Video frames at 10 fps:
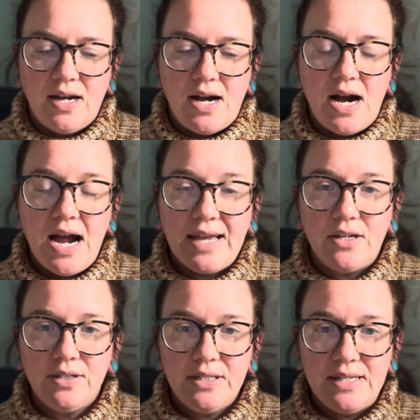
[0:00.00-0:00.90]
I
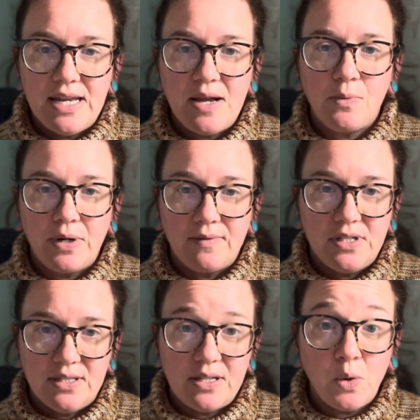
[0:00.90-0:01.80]
could knit one of
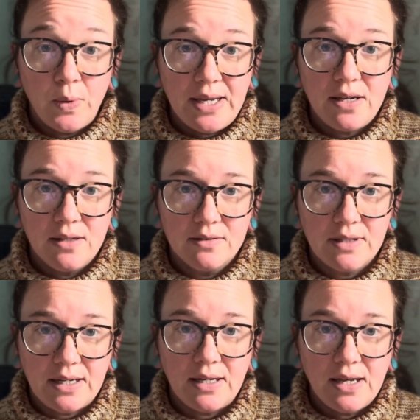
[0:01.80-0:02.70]
these in a week.
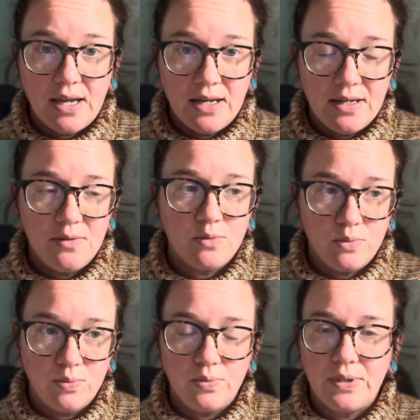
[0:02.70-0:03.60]
Like, it
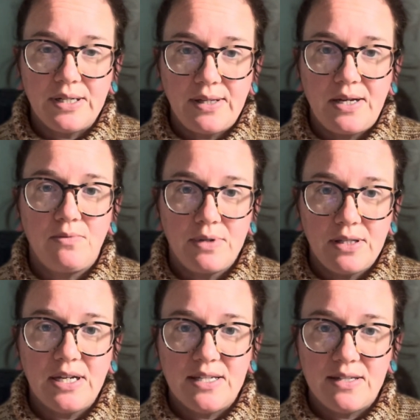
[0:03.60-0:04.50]
really
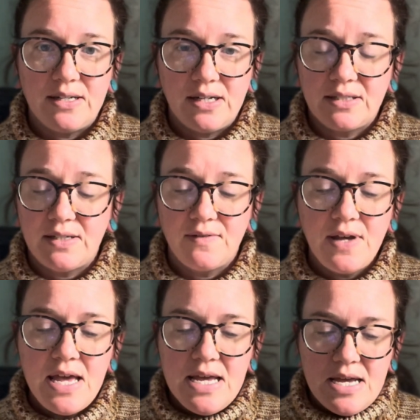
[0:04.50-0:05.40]
is addictive.
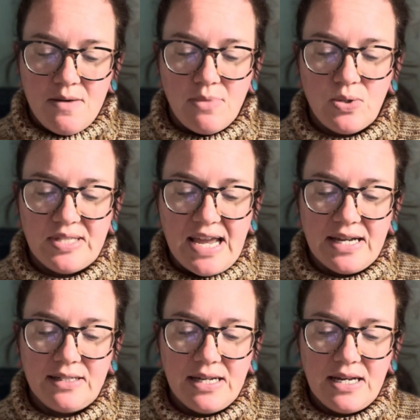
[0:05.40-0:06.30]

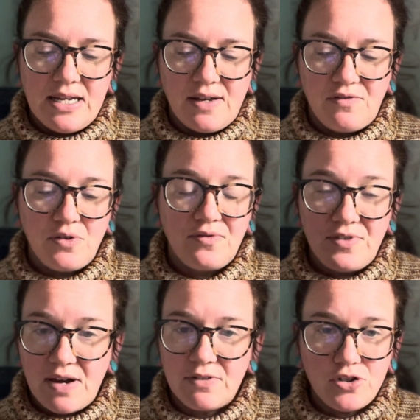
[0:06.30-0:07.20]
Mosaic knitting, if you've
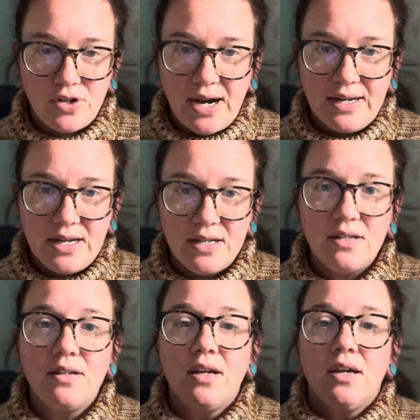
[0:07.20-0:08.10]
never tried it,
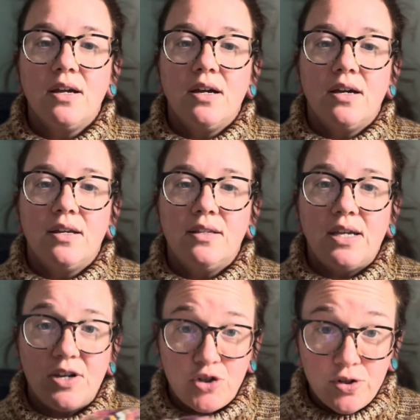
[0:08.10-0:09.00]

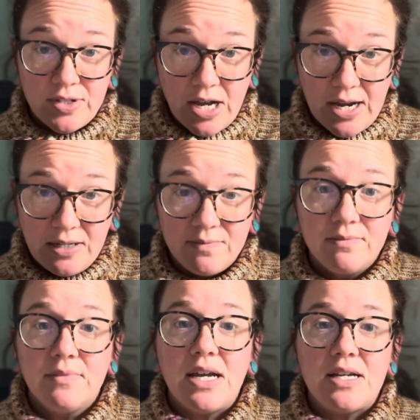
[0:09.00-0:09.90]
here's your sign.
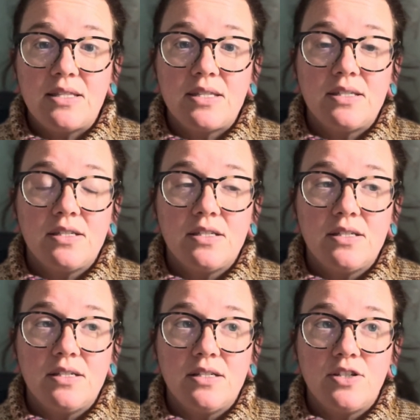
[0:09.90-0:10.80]
It's
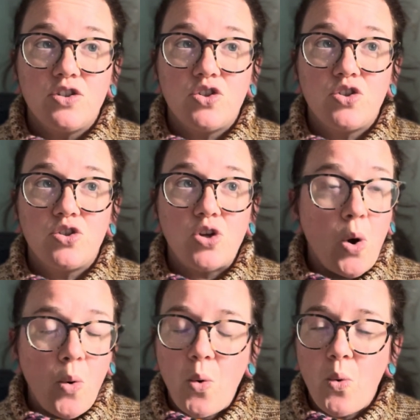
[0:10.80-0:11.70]

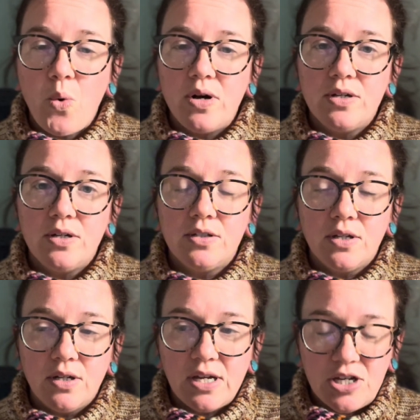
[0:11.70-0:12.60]
so
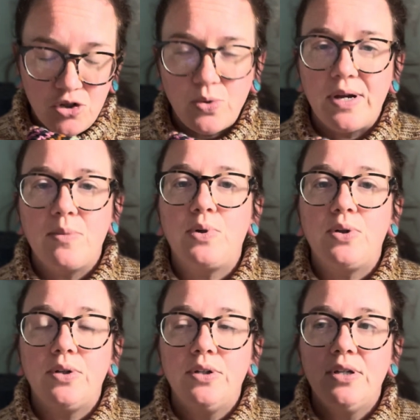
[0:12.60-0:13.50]

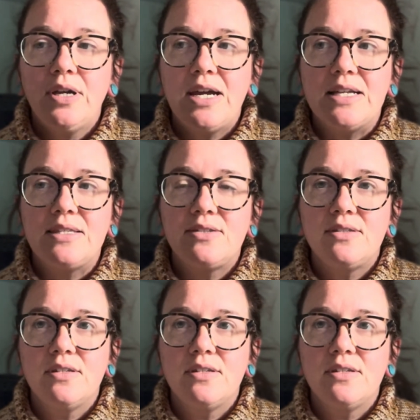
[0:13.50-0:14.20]
enjoyable. It's